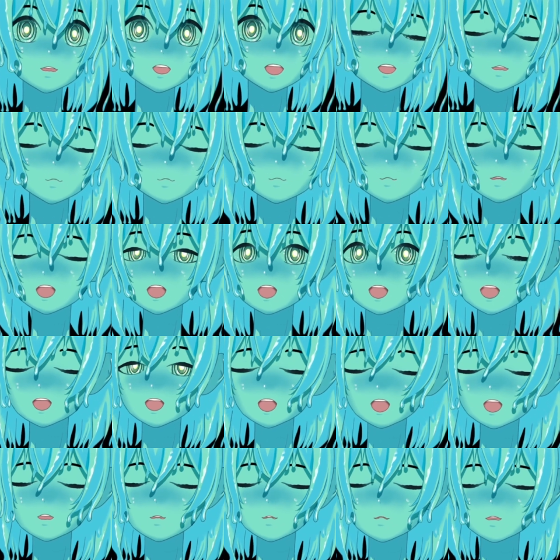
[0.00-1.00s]
and boy
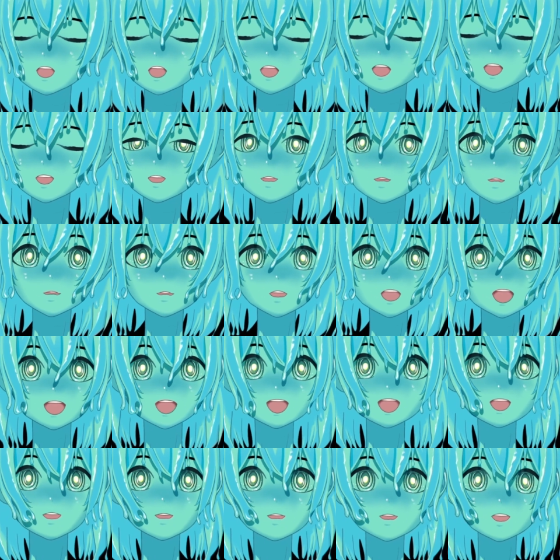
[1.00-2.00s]
oh boy do
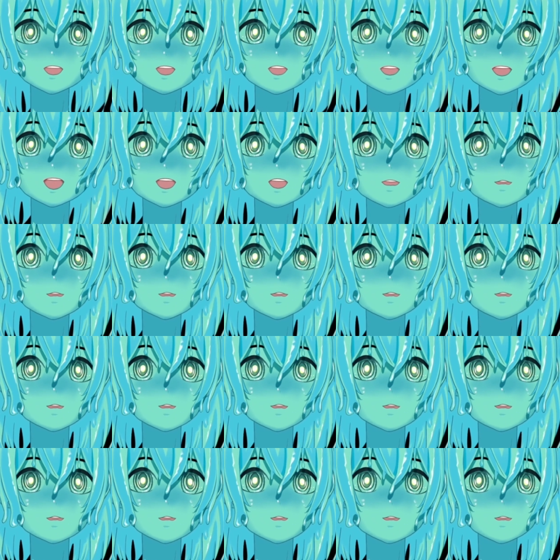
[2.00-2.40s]
I think it's